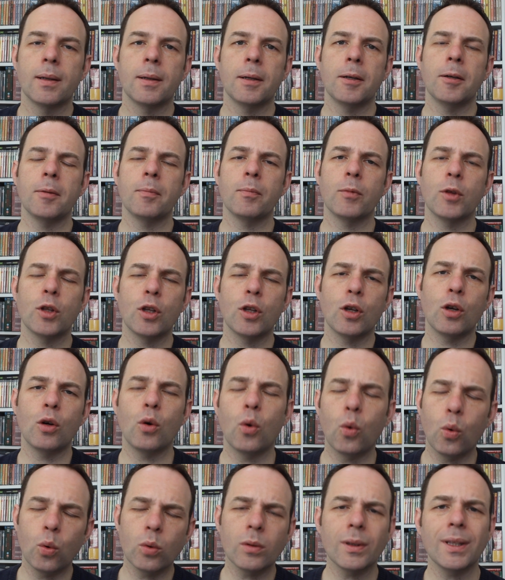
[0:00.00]
Uh, the
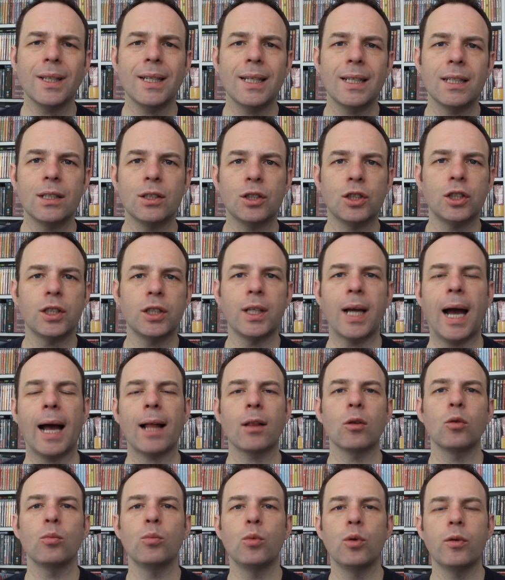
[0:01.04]
only
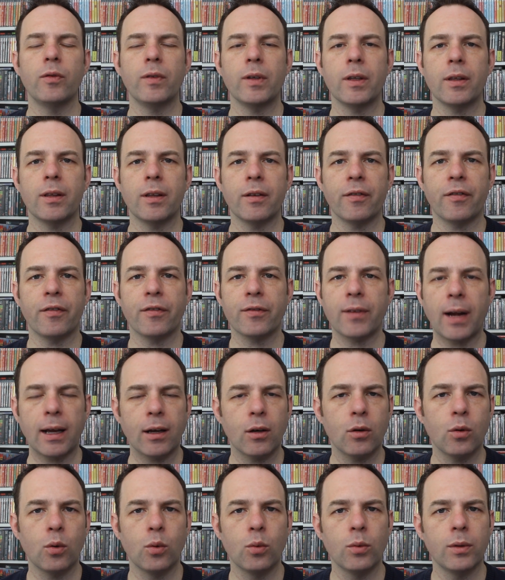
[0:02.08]
giallo movie that
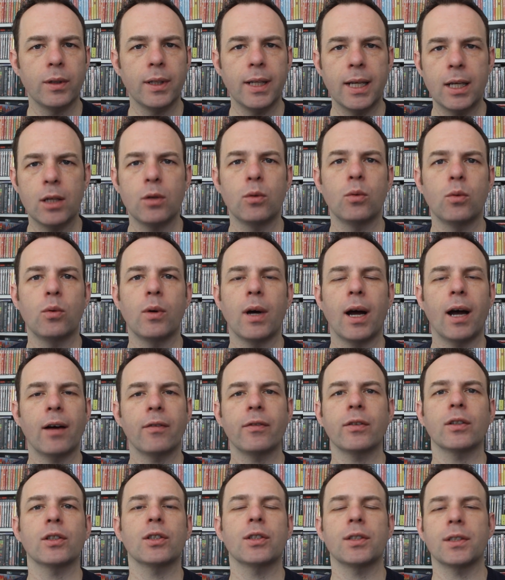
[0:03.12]
Franco Nero
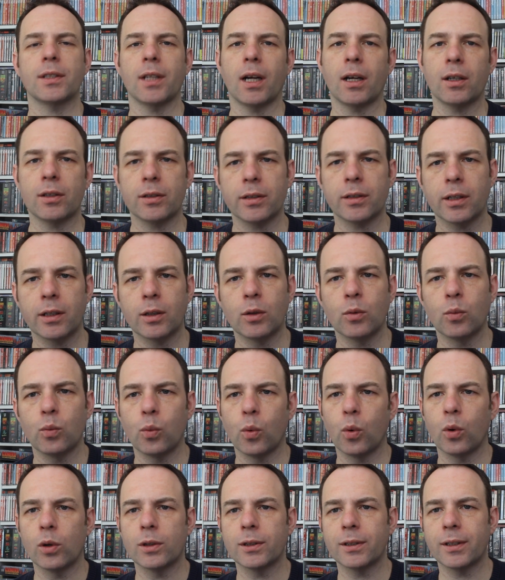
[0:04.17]
ever starred in
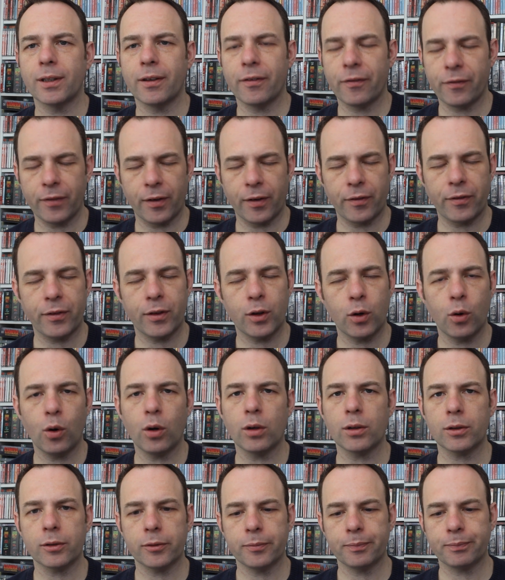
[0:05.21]
was The Fifth
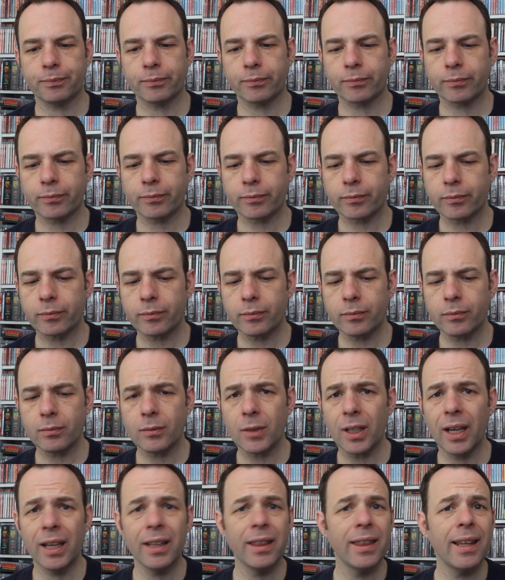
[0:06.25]
Cord,
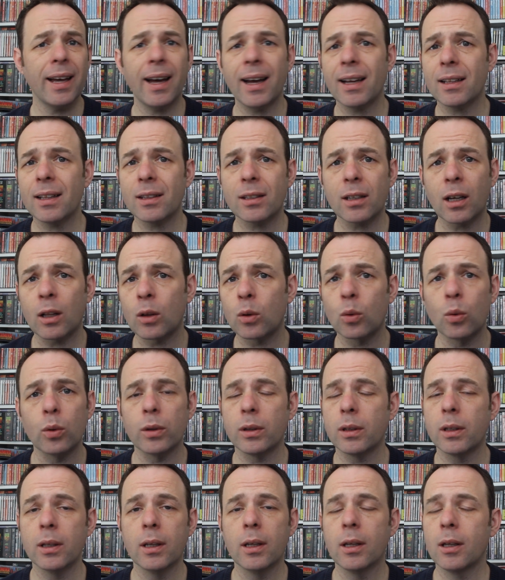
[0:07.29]
and that
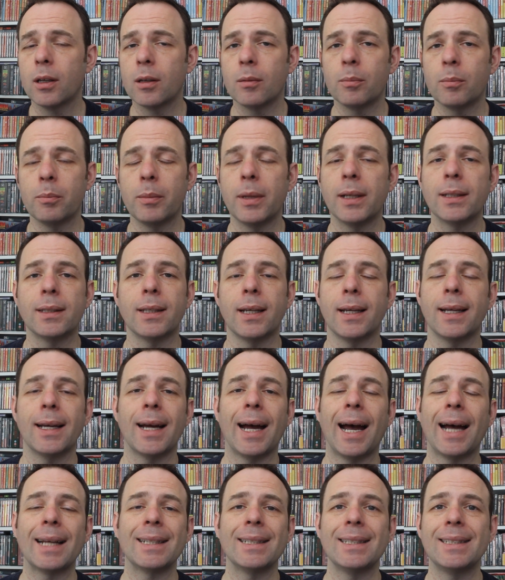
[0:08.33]
alone made it
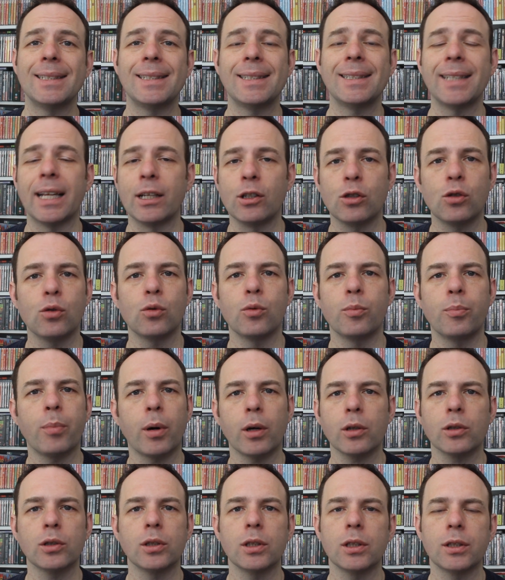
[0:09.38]
an essential
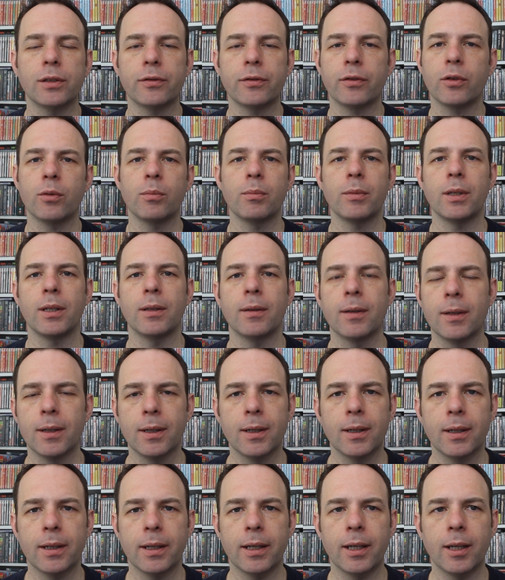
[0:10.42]
purchase for me.
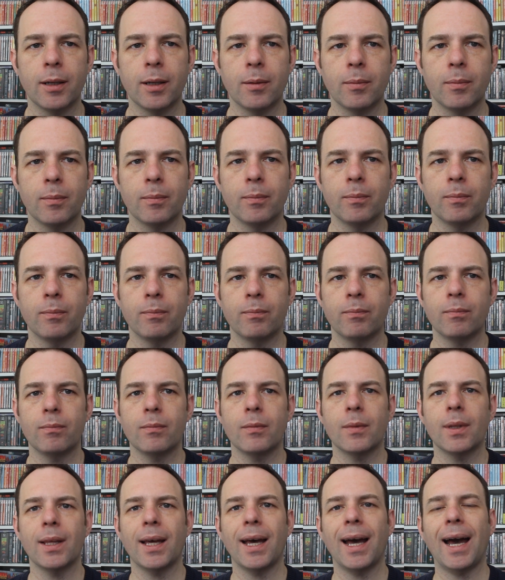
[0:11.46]
Um,
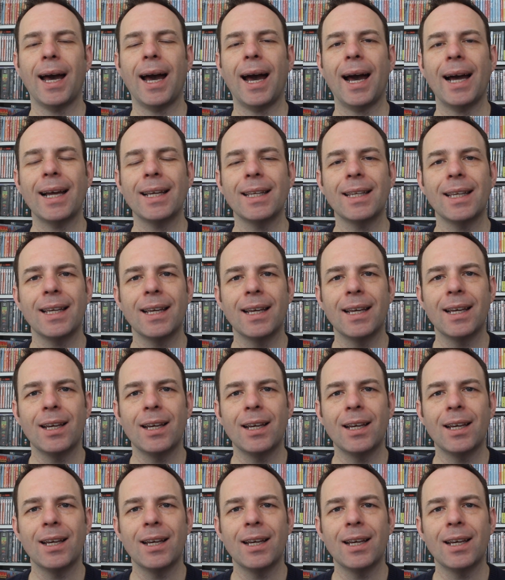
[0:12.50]
I